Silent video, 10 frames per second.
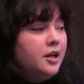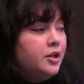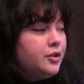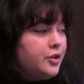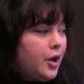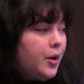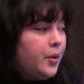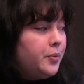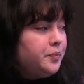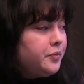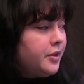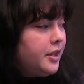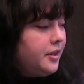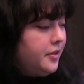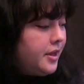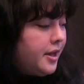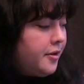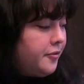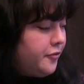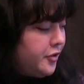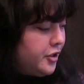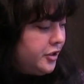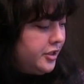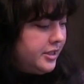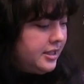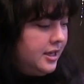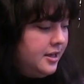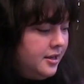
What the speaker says: So the first